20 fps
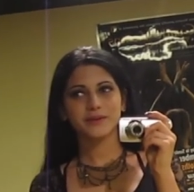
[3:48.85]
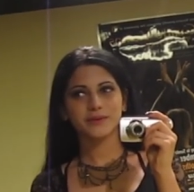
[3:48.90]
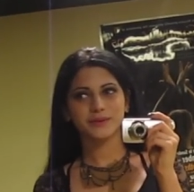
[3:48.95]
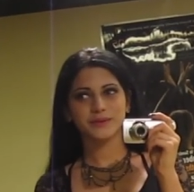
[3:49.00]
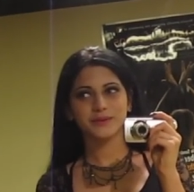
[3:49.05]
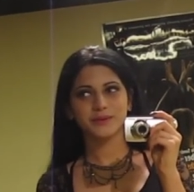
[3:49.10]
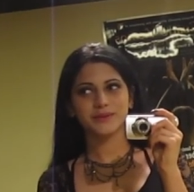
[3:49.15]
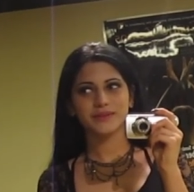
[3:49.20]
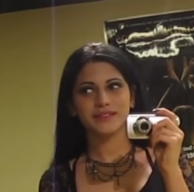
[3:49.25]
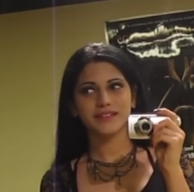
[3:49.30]

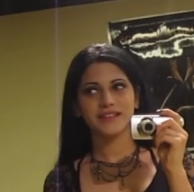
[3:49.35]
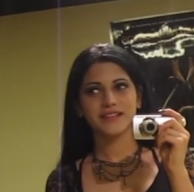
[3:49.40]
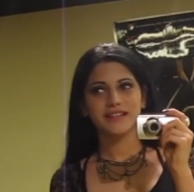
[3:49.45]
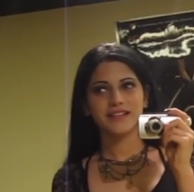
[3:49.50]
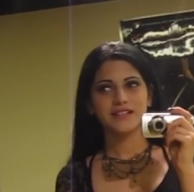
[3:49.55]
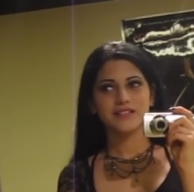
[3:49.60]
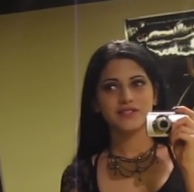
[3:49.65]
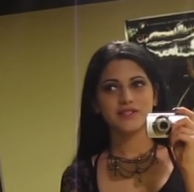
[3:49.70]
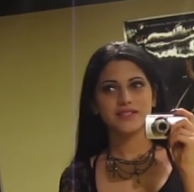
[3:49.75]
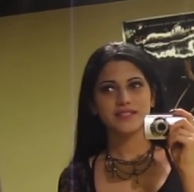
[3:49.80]
include
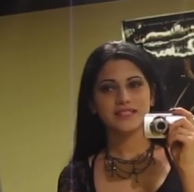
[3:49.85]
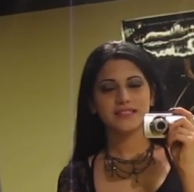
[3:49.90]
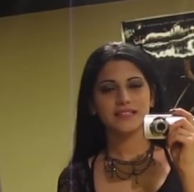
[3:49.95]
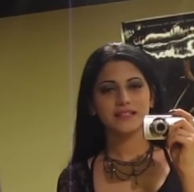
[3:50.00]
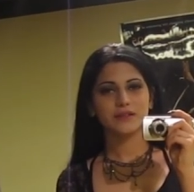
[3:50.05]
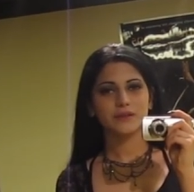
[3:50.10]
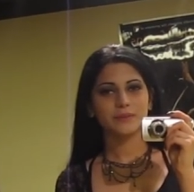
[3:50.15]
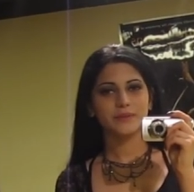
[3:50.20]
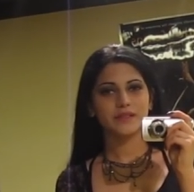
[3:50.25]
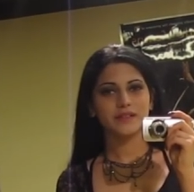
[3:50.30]
just a
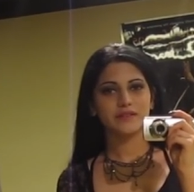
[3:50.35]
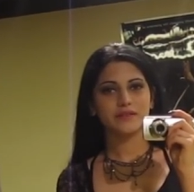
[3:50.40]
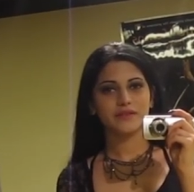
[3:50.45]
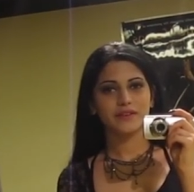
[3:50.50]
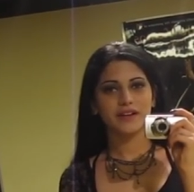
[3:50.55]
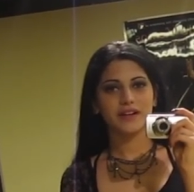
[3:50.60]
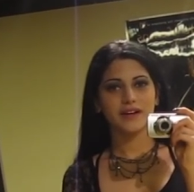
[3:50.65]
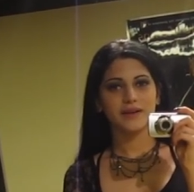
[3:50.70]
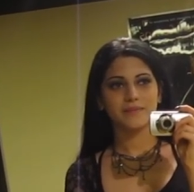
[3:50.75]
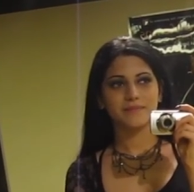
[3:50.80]
little bit of,
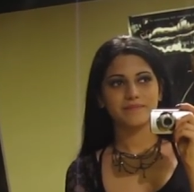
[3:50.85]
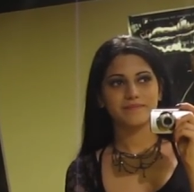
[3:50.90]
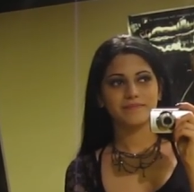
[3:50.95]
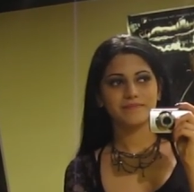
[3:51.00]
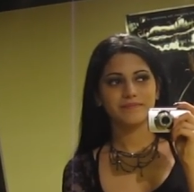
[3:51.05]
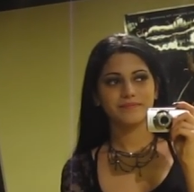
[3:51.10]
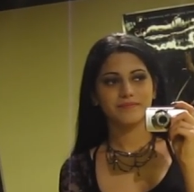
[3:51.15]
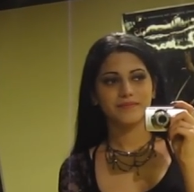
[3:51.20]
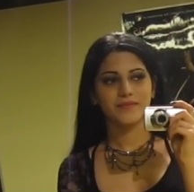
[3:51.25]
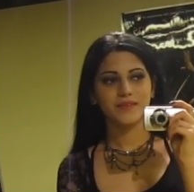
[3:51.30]
um,
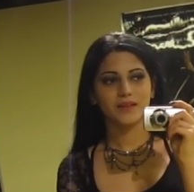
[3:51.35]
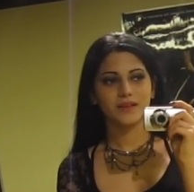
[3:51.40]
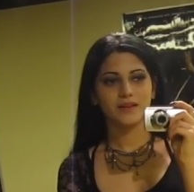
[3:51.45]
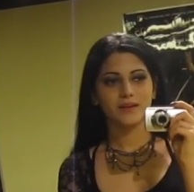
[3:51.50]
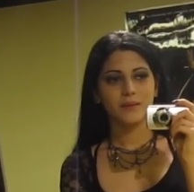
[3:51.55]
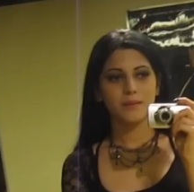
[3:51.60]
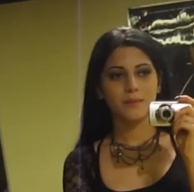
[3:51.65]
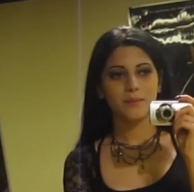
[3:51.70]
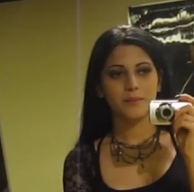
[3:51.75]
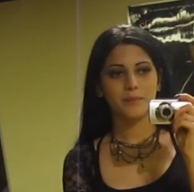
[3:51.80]

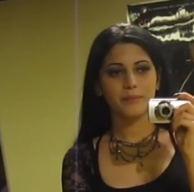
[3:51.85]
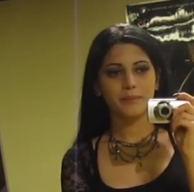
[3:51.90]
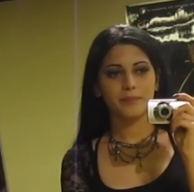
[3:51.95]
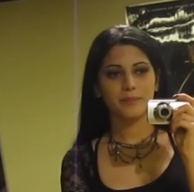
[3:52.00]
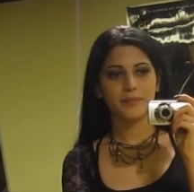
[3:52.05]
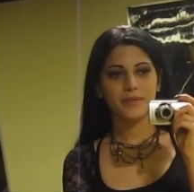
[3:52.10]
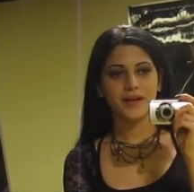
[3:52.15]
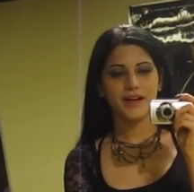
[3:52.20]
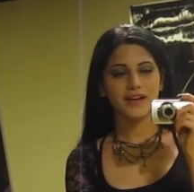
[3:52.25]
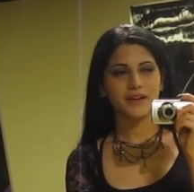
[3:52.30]

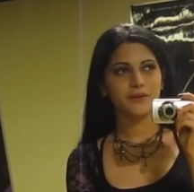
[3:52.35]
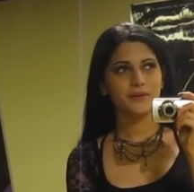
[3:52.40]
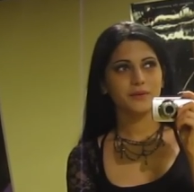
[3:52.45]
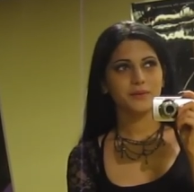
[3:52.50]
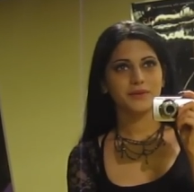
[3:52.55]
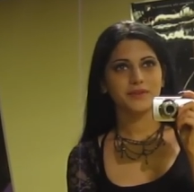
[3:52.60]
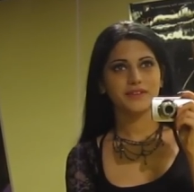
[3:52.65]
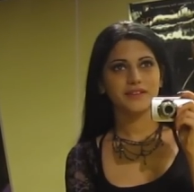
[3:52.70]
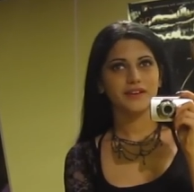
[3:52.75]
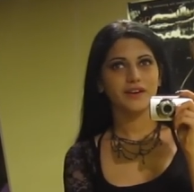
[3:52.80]
I don't know
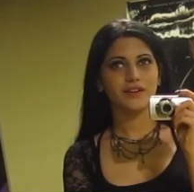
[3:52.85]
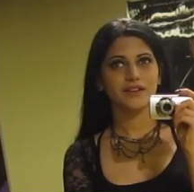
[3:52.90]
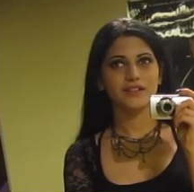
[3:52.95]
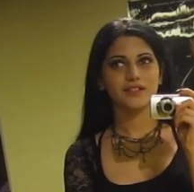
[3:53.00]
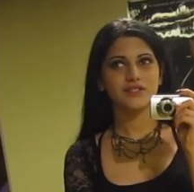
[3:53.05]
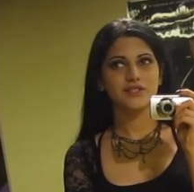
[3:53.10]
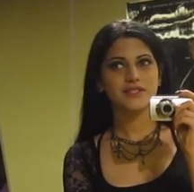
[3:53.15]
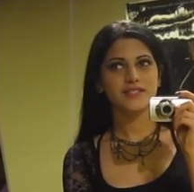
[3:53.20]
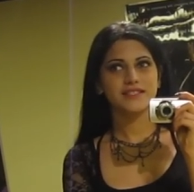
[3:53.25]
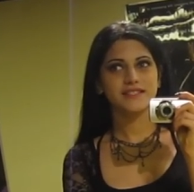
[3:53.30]
what to call it,
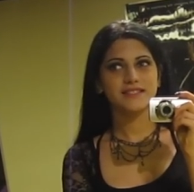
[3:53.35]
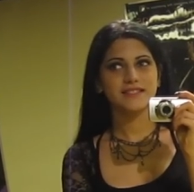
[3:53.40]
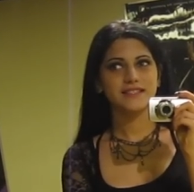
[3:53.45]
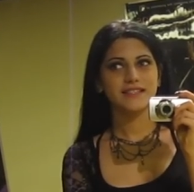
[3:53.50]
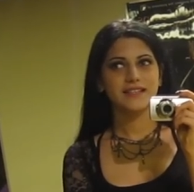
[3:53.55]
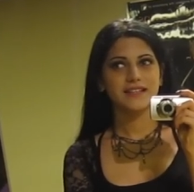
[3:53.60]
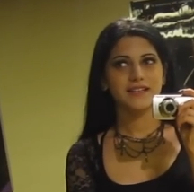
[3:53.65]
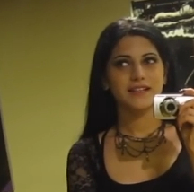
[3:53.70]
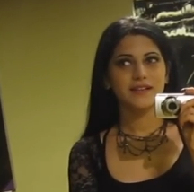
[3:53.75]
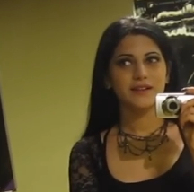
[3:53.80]
just
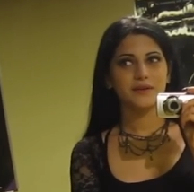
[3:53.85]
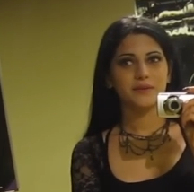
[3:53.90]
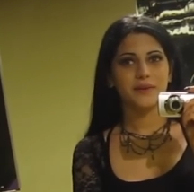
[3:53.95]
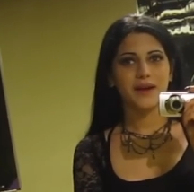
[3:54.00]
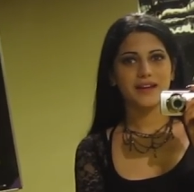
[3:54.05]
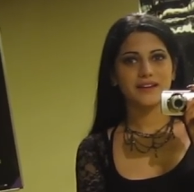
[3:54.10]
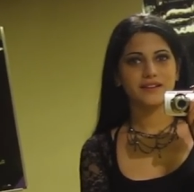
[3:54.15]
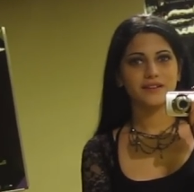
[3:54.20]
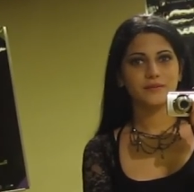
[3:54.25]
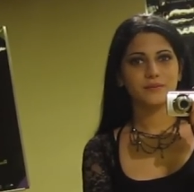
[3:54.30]

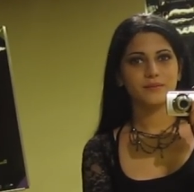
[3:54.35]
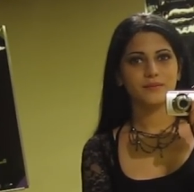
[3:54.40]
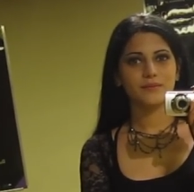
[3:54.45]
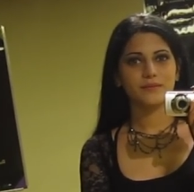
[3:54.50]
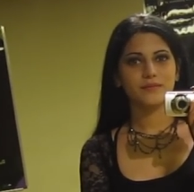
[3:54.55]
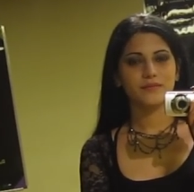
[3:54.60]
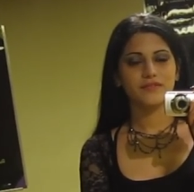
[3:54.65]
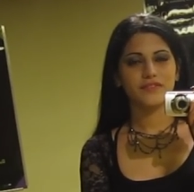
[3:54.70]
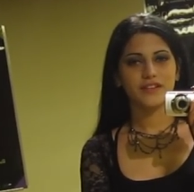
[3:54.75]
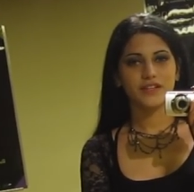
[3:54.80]
random
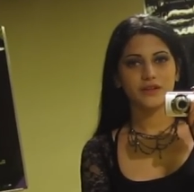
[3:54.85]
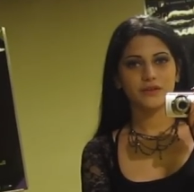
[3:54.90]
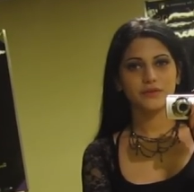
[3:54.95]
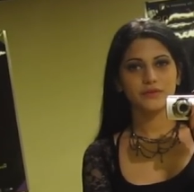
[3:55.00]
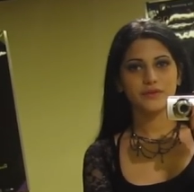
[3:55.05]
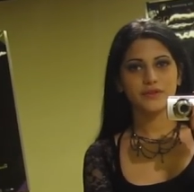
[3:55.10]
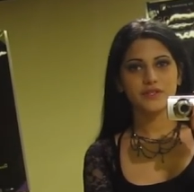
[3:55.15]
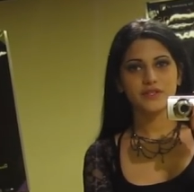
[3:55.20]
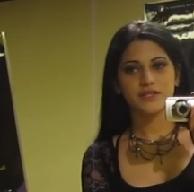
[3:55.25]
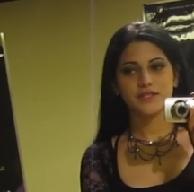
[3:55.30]
video
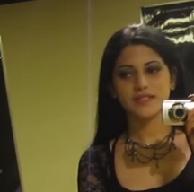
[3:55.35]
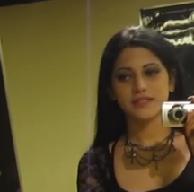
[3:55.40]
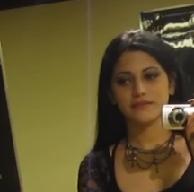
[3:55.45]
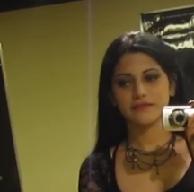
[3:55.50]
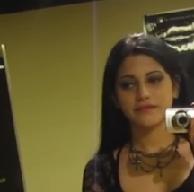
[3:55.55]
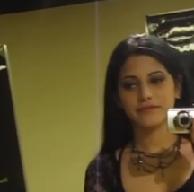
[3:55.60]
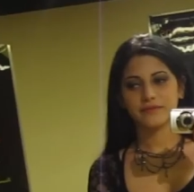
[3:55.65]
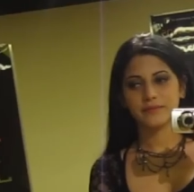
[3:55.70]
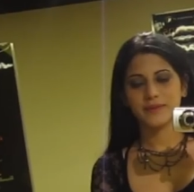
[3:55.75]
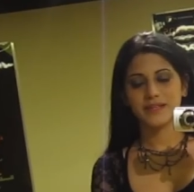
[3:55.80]
footages of
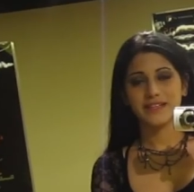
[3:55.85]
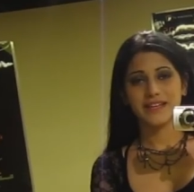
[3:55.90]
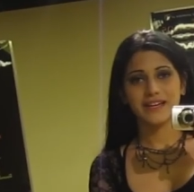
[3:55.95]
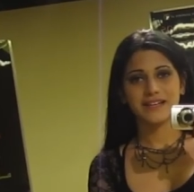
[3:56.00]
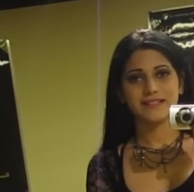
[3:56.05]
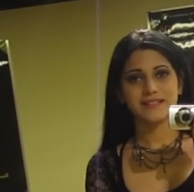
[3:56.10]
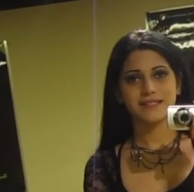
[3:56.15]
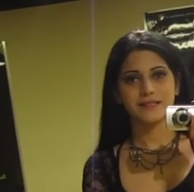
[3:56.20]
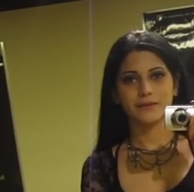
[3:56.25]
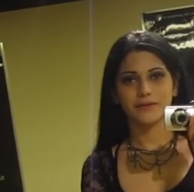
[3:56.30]
me
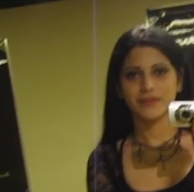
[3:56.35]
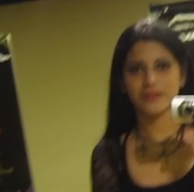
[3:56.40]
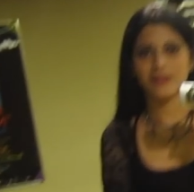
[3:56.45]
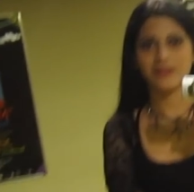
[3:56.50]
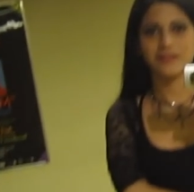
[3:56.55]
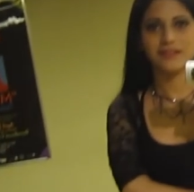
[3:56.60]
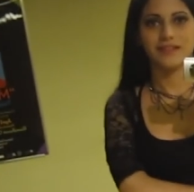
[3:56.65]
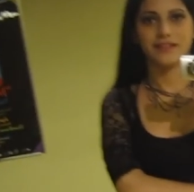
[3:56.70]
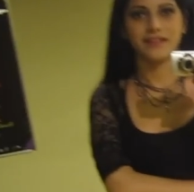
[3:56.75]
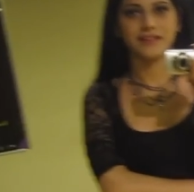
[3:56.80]
dancing
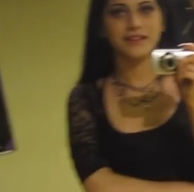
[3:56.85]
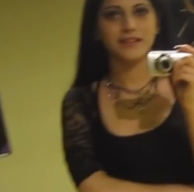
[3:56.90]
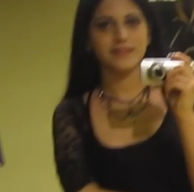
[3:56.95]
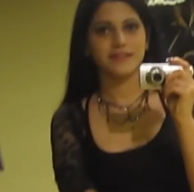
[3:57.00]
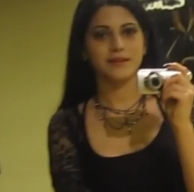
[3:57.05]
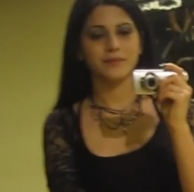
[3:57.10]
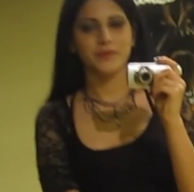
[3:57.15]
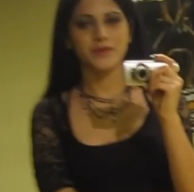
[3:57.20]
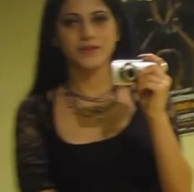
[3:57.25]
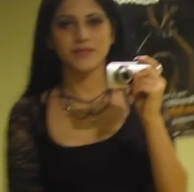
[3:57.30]
without like
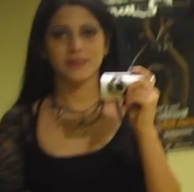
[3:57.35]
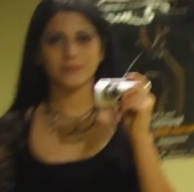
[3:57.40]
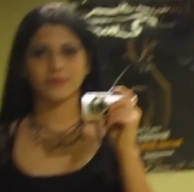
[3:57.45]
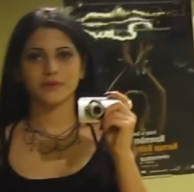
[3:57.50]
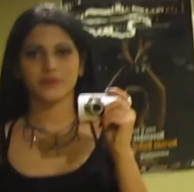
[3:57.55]
the music